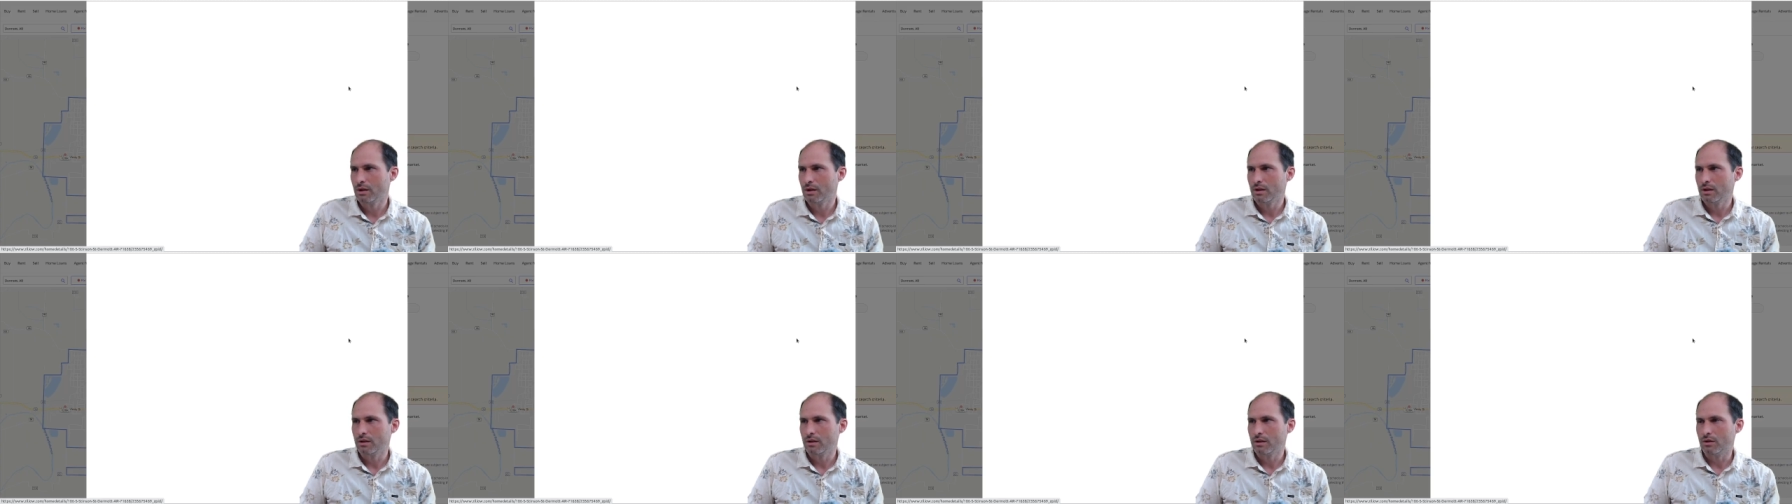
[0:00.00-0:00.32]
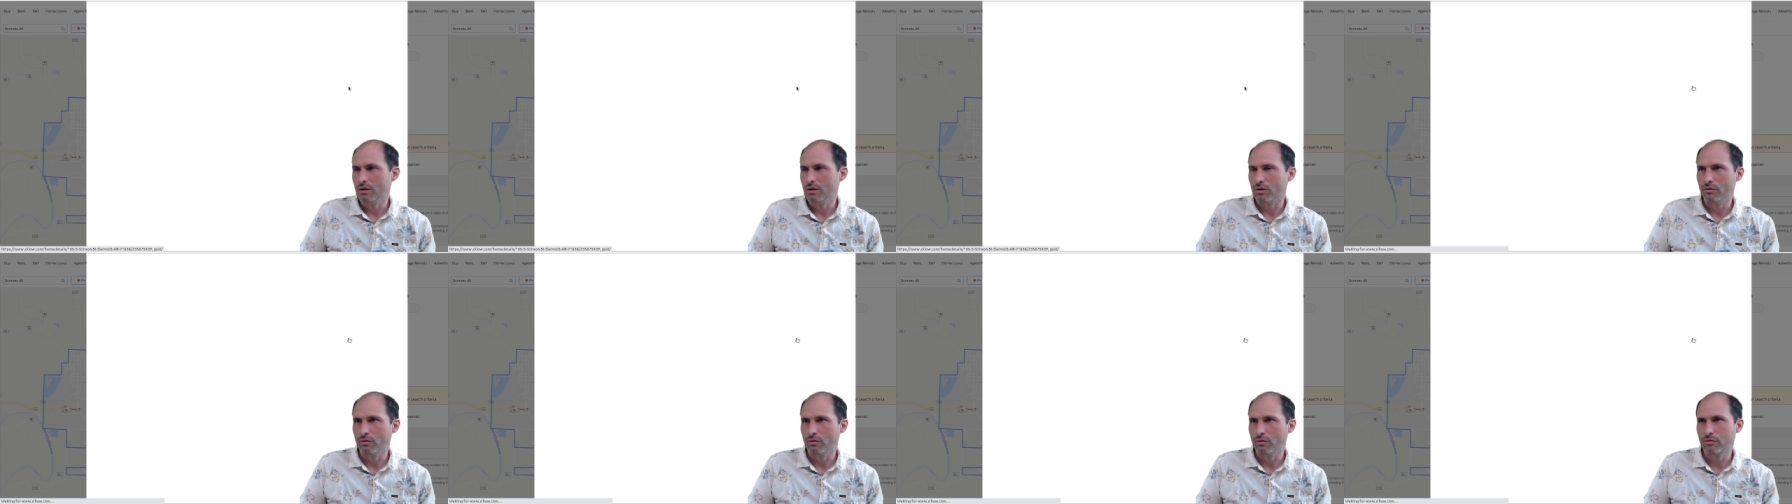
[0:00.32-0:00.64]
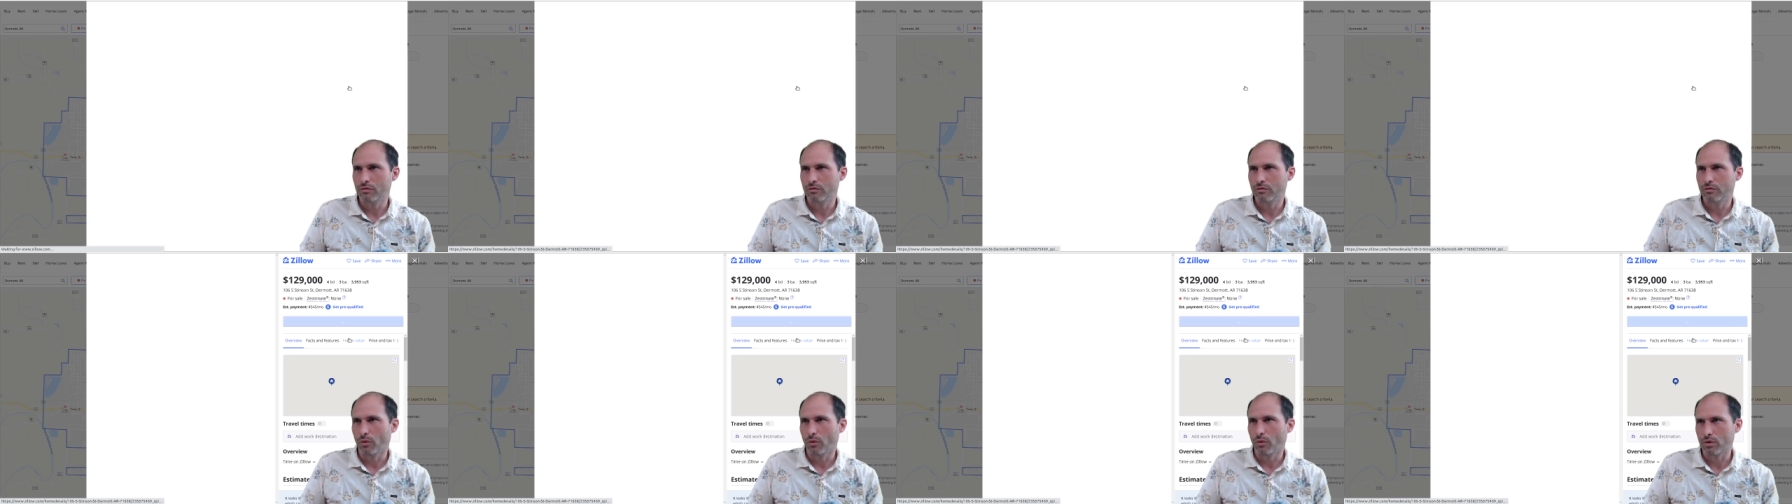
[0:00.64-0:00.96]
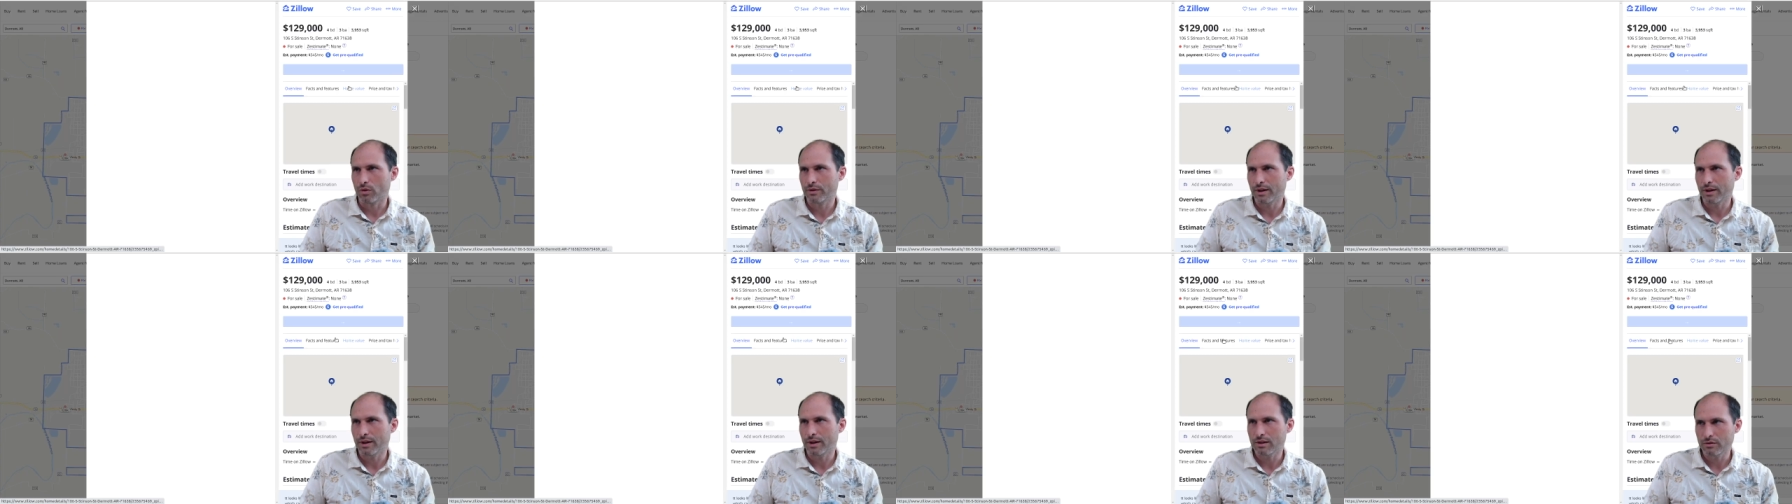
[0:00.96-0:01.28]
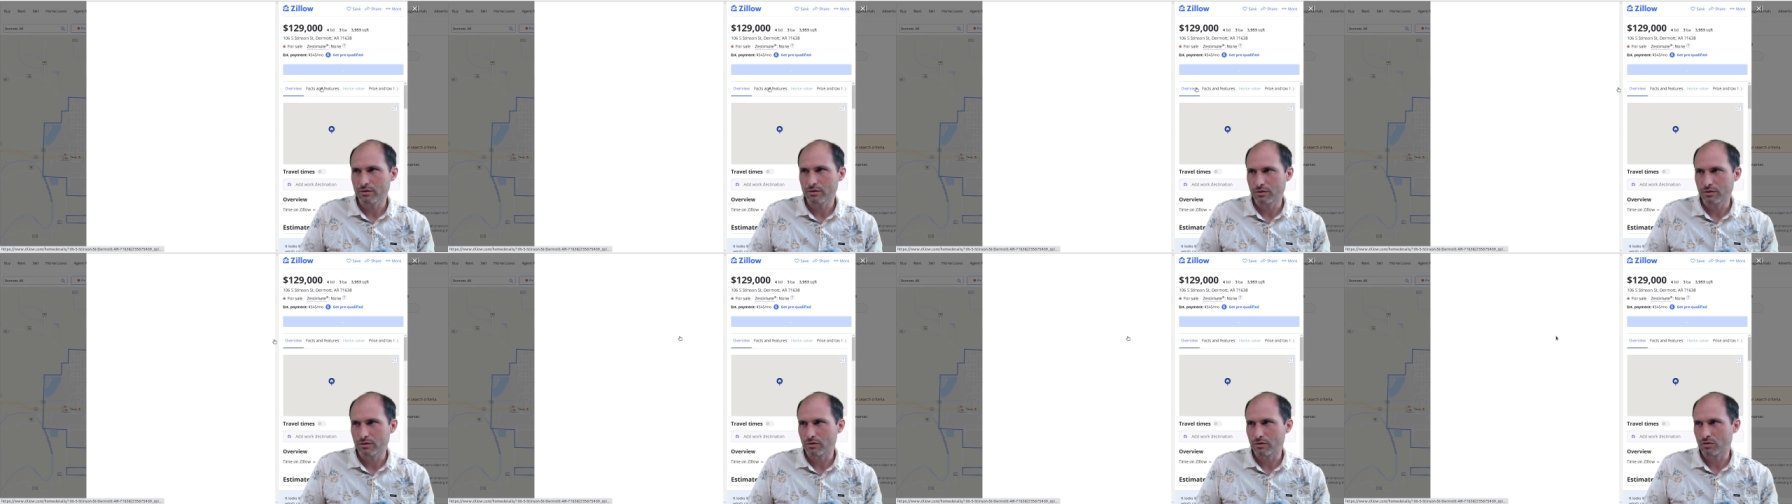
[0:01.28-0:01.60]
you know,
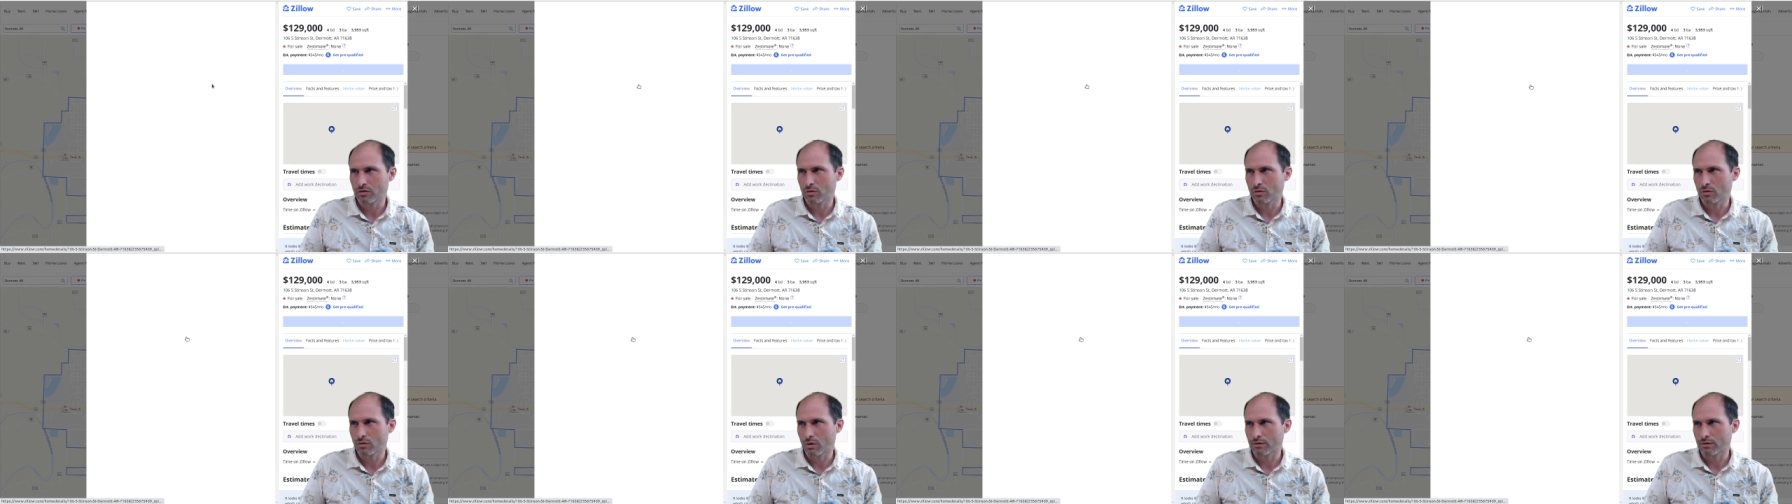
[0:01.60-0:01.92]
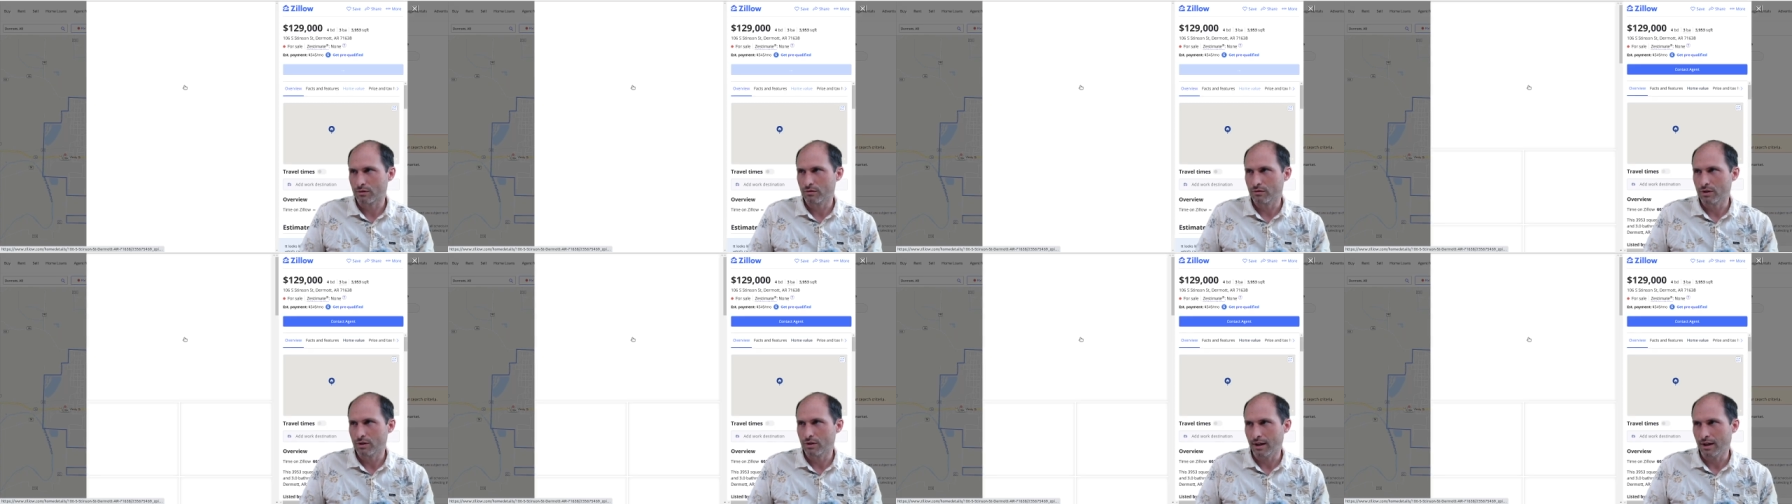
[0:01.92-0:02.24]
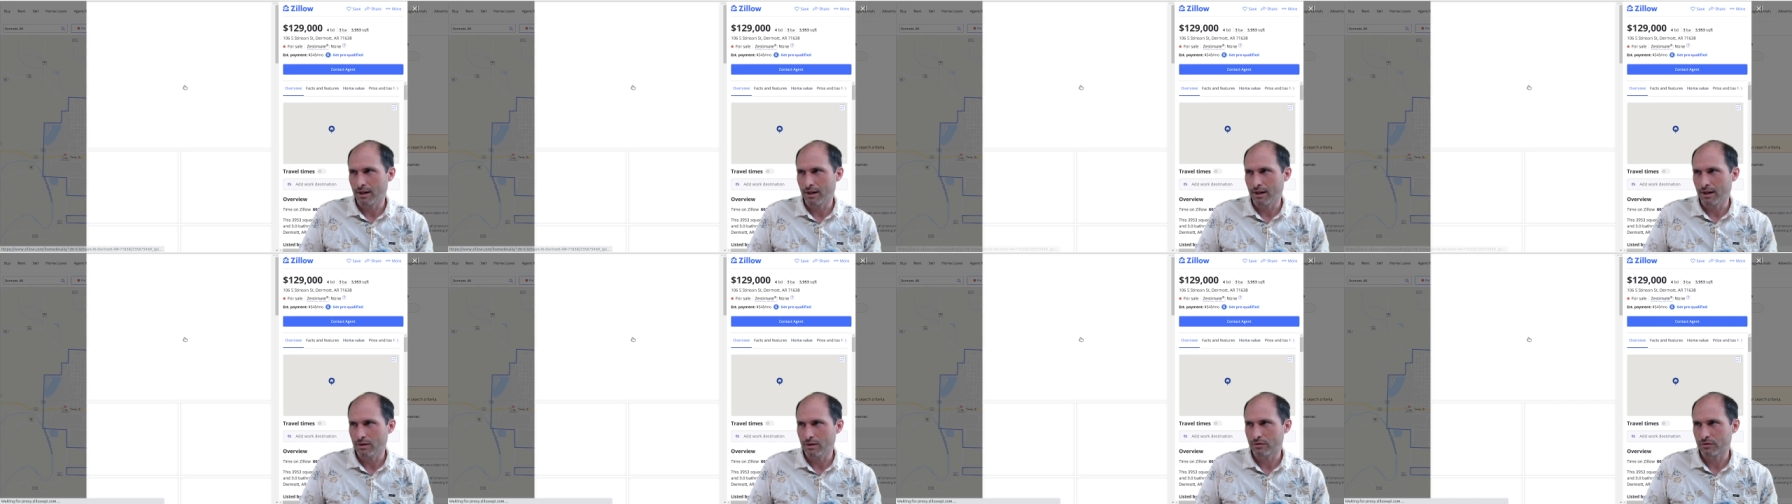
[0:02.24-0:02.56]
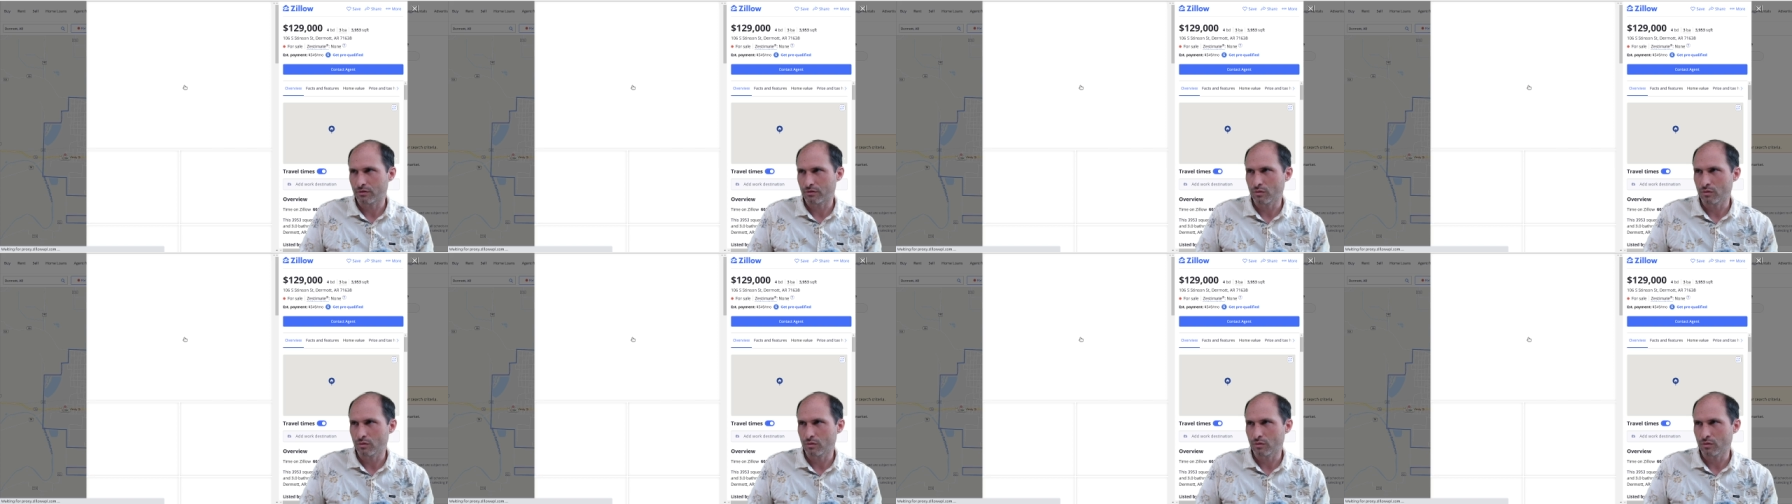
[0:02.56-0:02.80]
4,000 square foot house for